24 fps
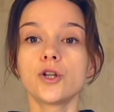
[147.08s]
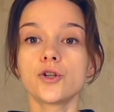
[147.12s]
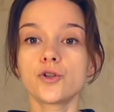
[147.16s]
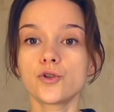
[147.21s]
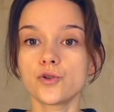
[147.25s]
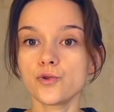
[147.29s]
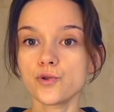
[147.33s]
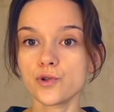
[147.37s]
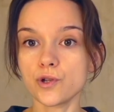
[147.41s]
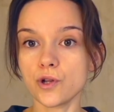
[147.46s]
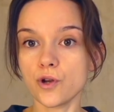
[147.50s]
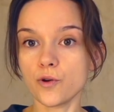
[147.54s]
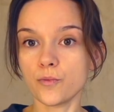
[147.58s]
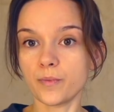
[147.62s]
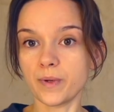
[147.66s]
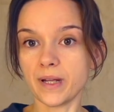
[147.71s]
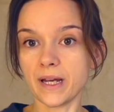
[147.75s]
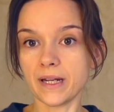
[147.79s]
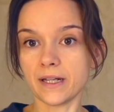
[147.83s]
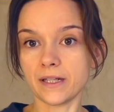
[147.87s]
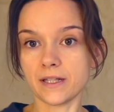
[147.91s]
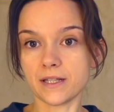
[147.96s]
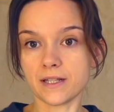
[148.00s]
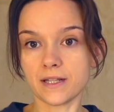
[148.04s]
Two slow
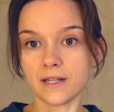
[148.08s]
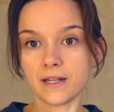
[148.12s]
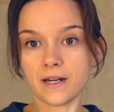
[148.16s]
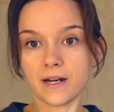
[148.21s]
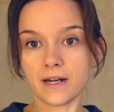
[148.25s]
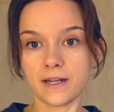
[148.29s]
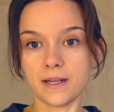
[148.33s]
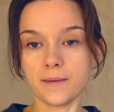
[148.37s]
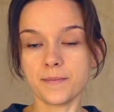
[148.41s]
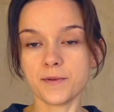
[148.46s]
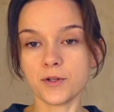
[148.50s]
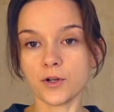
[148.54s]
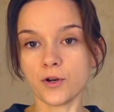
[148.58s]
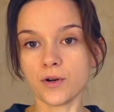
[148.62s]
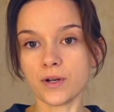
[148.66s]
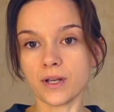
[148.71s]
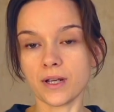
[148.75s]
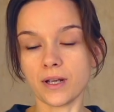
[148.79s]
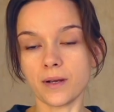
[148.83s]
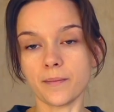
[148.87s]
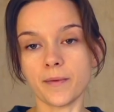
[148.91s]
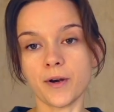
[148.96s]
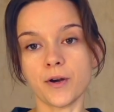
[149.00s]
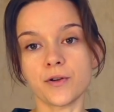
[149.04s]
planets that I keep
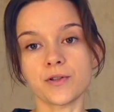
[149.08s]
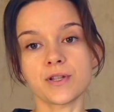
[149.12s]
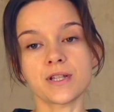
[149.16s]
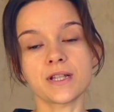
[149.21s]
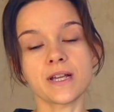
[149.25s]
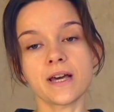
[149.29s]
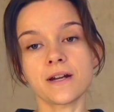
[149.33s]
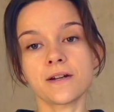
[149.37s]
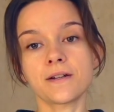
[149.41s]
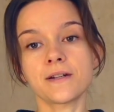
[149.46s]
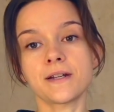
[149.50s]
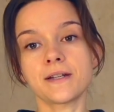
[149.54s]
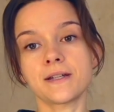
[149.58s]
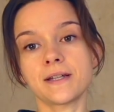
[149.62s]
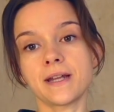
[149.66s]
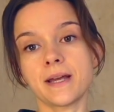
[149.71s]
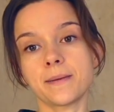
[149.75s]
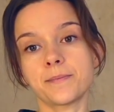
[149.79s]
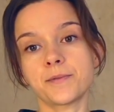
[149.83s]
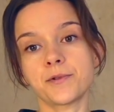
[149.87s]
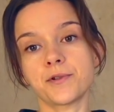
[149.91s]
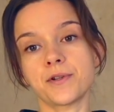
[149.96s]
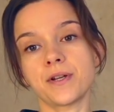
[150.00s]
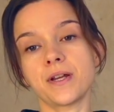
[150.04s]
talking about, Saturn and
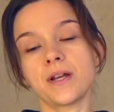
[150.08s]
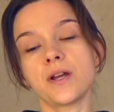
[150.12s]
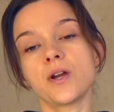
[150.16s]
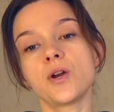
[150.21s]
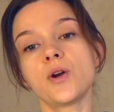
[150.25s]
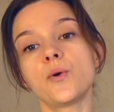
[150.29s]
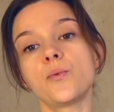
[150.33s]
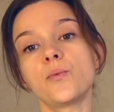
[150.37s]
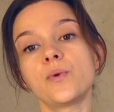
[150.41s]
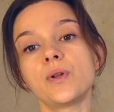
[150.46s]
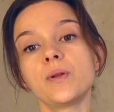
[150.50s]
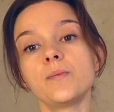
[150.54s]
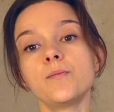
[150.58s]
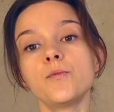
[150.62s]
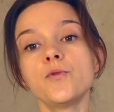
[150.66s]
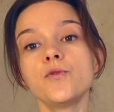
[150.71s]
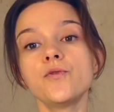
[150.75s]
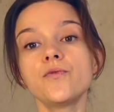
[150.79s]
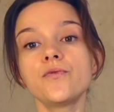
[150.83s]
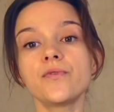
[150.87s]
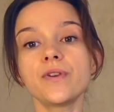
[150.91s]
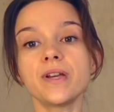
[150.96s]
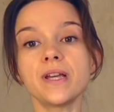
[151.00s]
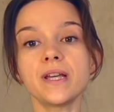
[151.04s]
Neptune, will
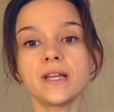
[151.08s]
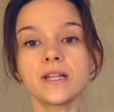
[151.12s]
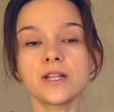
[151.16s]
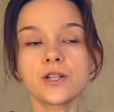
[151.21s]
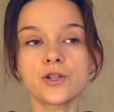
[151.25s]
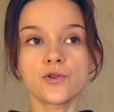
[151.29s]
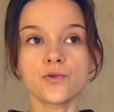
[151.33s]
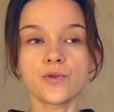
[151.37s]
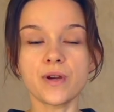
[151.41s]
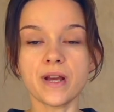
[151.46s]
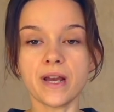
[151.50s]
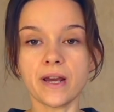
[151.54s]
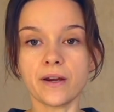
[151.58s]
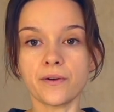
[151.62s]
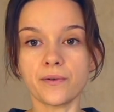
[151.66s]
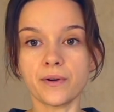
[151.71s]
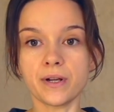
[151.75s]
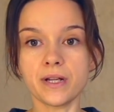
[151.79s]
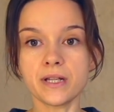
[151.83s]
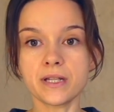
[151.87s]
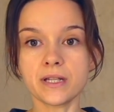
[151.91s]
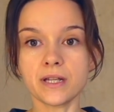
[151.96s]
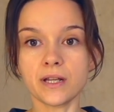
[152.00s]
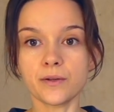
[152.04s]
move into
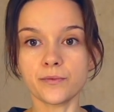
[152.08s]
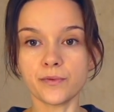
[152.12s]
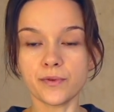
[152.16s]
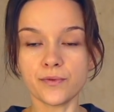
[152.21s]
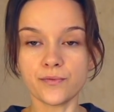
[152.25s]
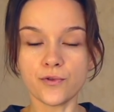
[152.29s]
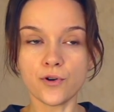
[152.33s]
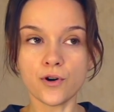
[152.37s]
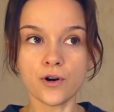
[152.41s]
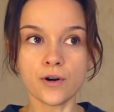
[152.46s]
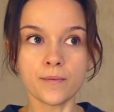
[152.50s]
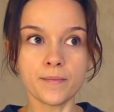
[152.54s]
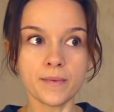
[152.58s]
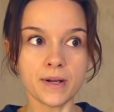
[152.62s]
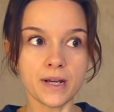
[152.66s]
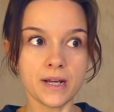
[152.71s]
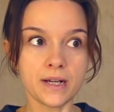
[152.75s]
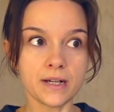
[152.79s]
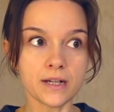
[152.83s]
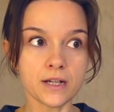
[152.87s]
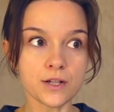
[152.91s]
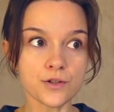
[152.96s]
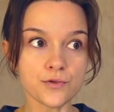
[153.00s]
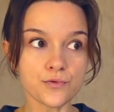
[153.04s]
Aries and will form
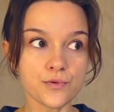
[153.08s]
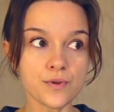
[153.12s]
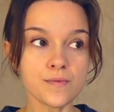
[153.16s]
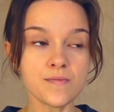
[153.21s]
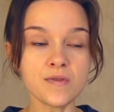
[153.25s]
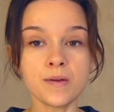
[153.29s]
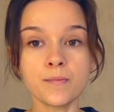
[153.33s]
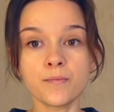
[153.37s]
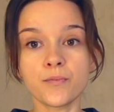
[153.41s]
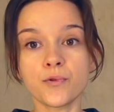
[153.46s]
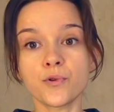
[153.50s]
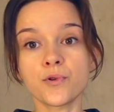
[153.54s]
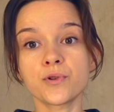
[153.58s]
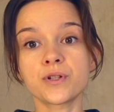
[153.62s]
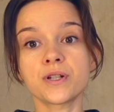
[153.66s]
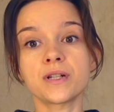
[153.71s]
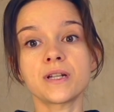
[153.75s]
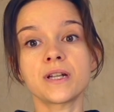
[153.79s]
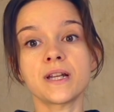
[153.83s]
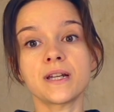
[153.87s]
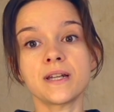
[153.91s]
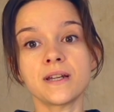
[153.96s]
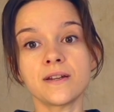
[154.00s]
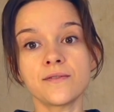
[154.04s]
an extremely
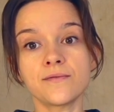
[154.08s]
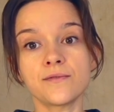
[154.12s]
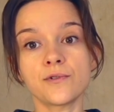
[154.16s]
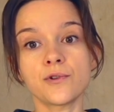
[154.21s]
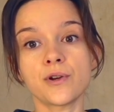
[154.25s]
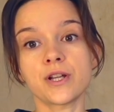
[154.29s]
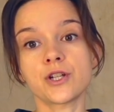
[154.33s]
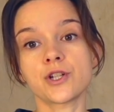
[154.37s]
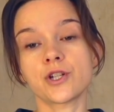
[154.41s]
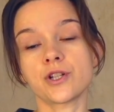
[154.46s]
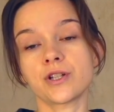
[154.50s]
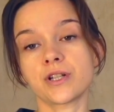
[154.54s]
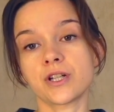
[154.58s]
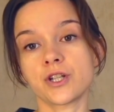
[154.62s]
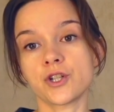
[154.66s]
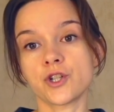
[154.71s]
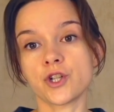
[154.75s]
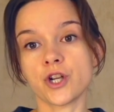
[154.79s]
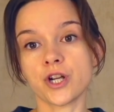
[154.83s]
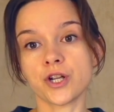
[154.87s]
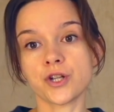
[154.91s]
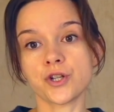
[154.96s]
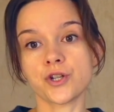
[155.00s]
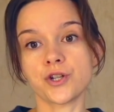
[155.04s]
important and influential
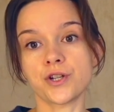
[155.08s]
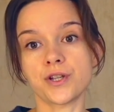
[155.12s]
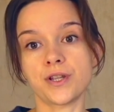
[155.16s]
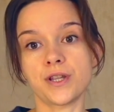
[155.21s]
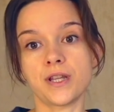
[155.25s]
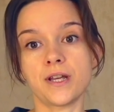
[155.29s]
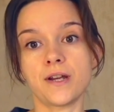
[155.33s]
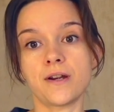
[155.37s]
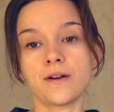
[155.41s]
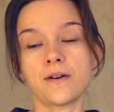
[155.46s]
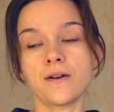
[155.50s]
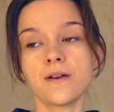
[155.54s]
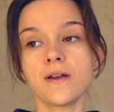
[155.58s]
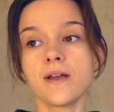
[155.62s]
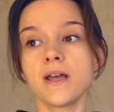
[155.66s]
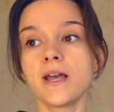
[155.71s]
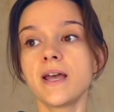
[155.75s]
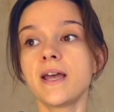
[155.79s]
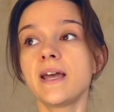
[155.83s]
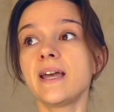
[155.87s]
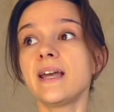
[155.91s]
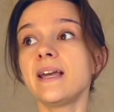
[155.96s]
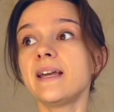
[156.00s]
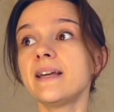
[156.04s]
conjunction there.
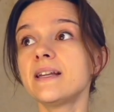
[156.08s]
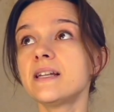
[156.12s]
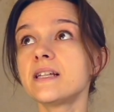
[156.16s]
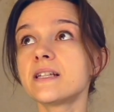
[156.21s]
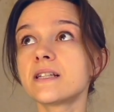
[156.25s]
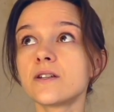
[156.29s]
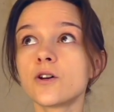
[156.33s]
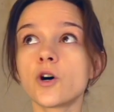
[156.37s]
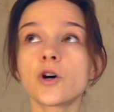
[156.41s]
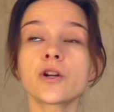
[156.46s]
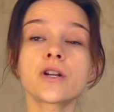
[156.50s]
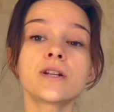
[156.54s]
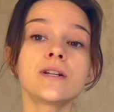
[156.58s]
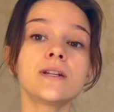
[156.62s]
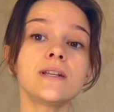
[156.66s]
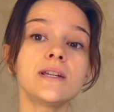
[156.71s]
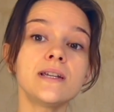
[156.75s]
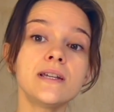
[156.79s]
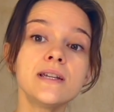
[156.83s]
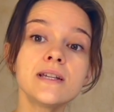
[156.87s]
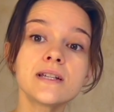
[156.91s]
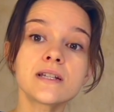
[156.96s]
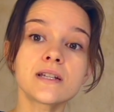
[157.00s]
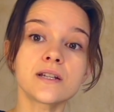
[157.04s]
It is not an
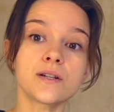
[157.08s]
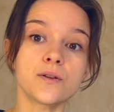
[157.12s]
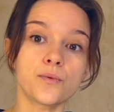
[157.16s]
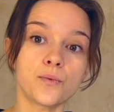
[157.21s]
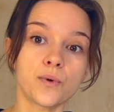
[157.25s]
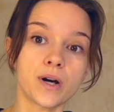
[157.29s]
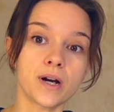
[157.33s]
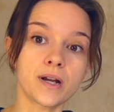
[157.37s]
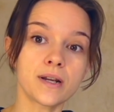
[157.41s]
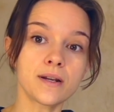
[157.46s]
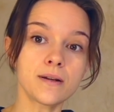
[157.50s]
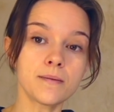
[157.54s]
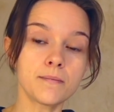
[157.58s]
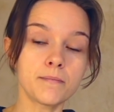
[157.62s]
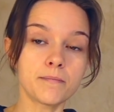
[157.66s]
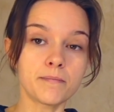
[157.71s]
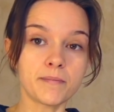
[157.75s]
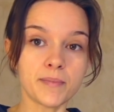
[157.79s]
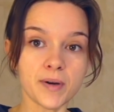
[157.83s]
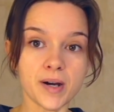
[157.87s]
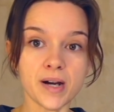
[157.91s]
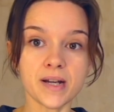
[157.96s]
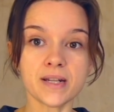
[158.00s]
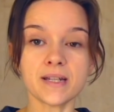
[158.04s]
easy one,
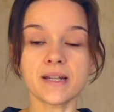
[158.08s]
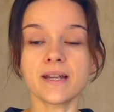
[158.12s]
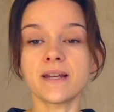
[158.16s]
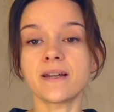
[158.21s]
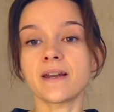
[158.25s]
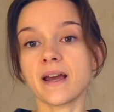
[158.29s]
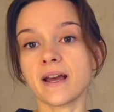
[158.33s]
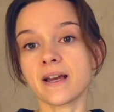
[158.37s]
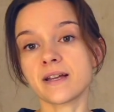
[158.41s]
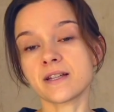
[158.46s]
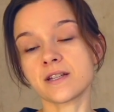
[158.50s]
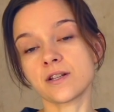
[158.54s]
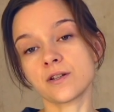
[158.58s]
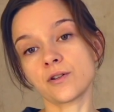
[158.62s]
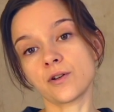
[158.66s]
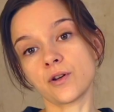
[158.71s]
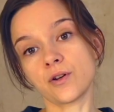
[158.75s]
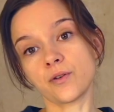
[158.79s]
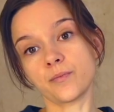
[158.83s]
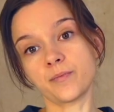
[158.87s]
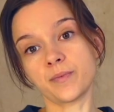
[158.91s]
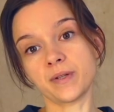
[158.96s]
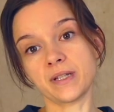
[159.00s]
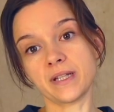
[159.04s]
but it has a
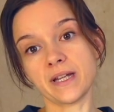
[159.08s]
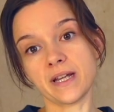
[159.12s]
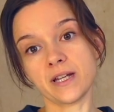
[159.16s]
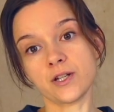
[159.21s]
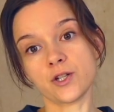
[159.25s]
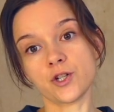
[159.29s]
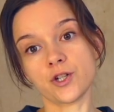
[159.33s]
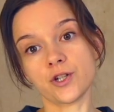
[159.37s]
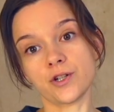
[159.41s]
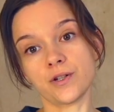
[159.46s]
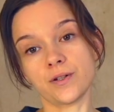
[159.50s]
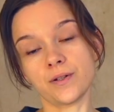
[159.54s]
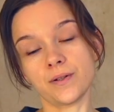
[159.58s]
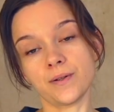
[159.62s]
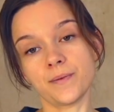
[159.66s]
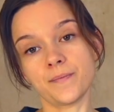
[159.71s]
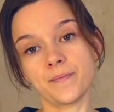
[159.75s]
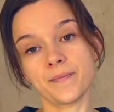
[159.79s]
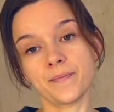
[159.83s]
lot of potential.